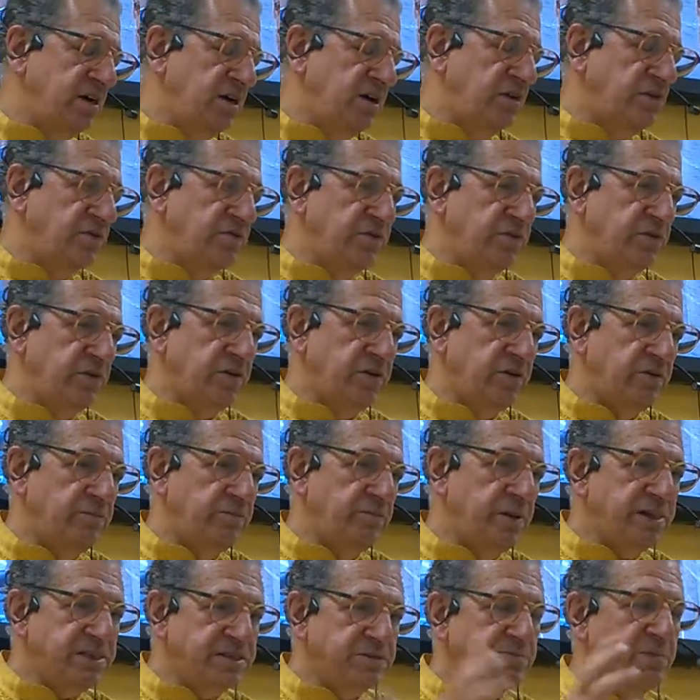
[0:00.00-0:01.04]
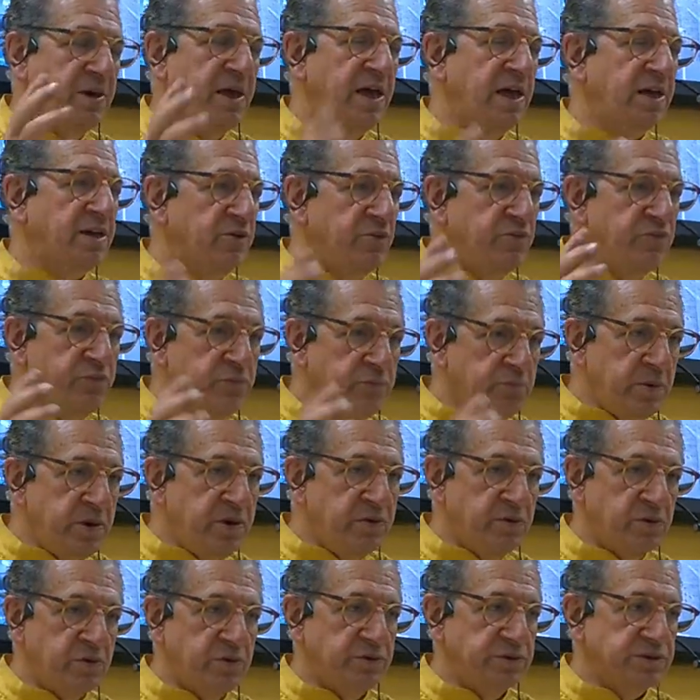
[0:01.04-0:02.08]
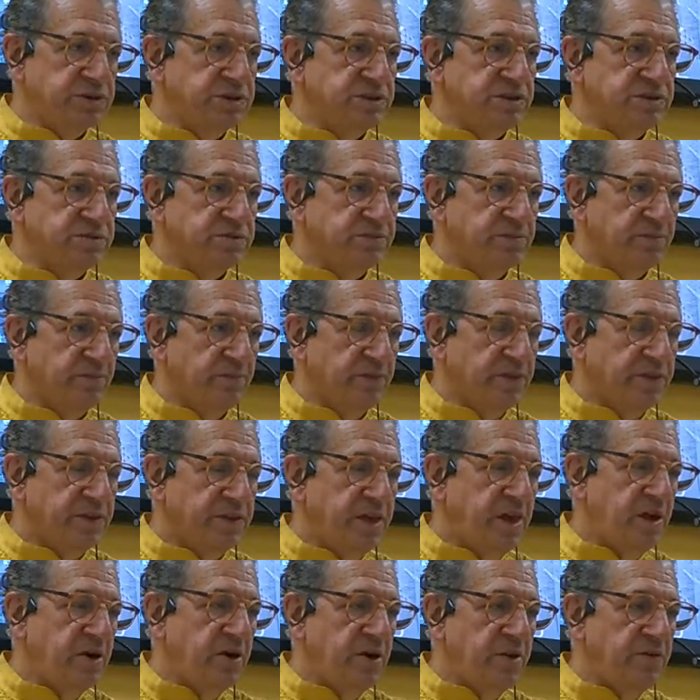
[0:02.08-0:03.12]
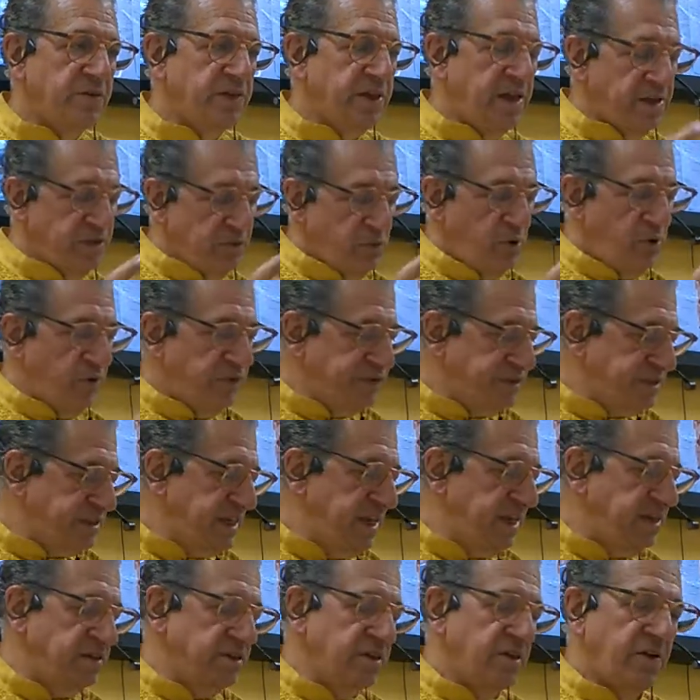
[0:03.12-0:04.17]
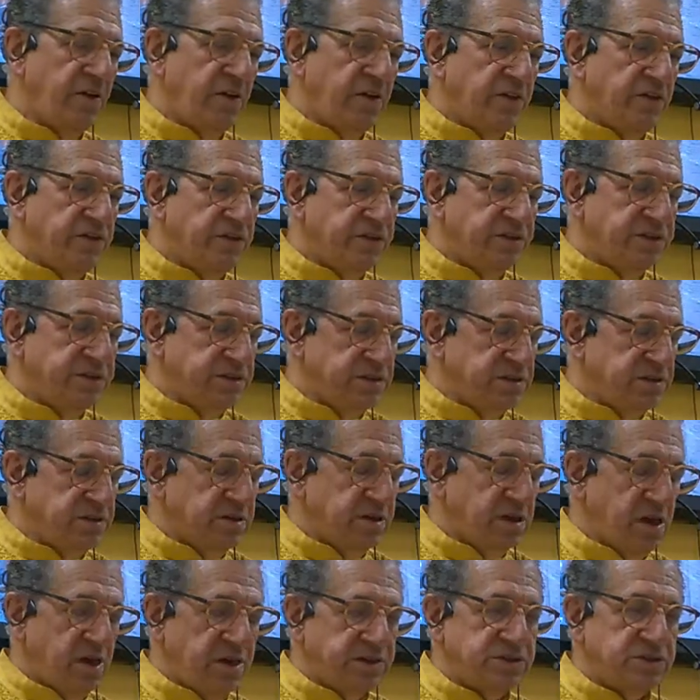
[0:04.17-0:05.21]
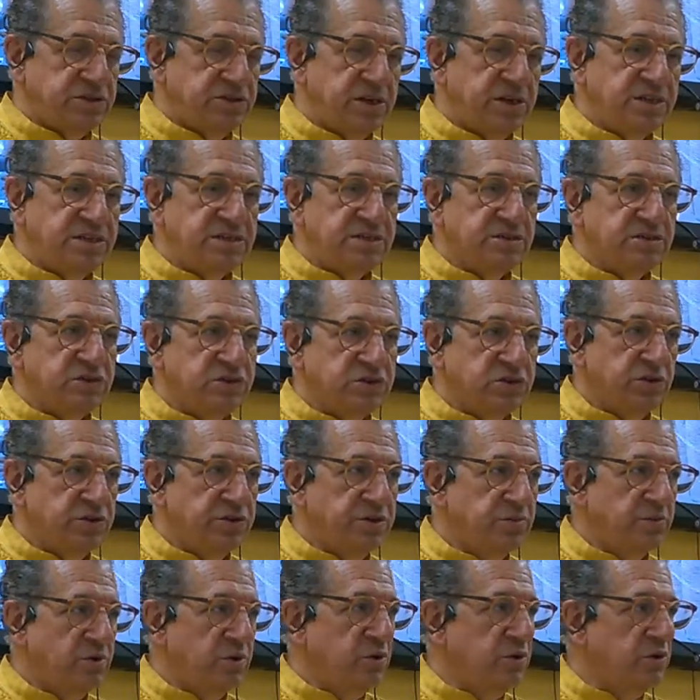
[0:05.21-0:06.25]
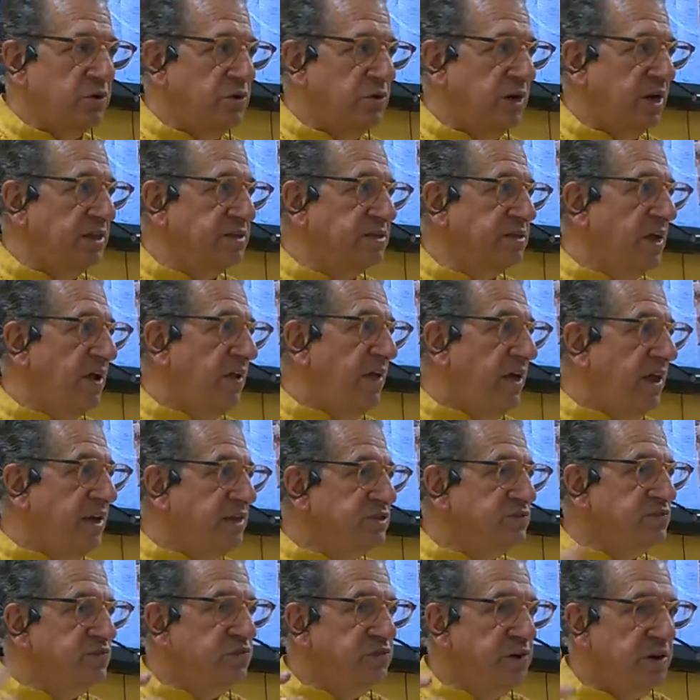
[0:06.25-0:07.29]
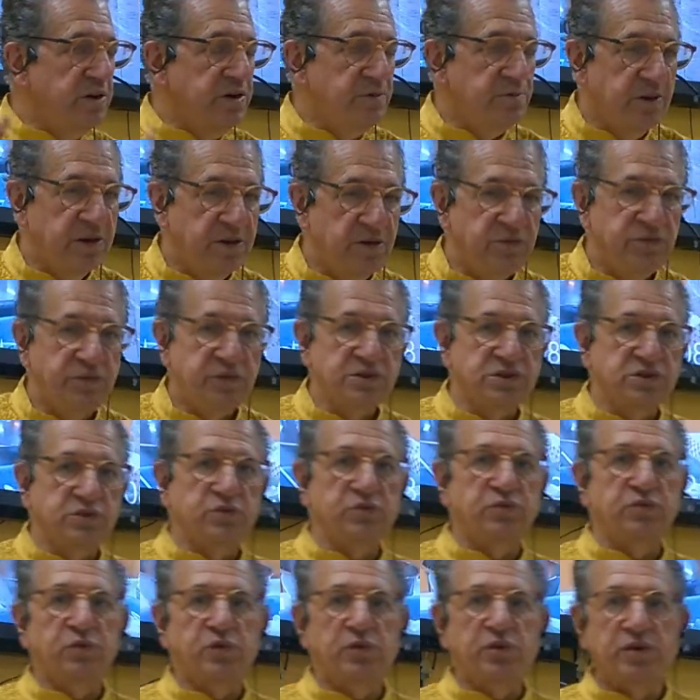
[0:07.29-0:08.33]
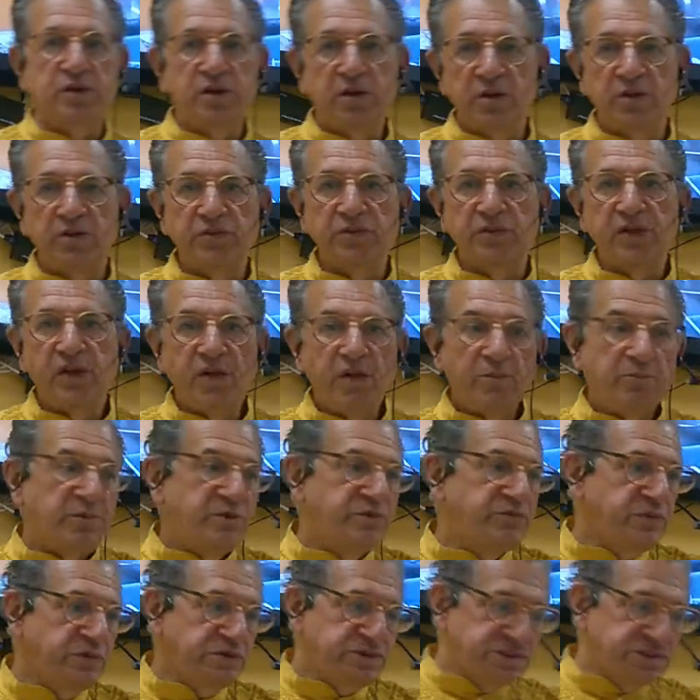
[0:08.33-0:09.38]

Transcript: of a mixed bag of minerals that offset this concentration of sodium chloride, and is very beneficial for your health. But if you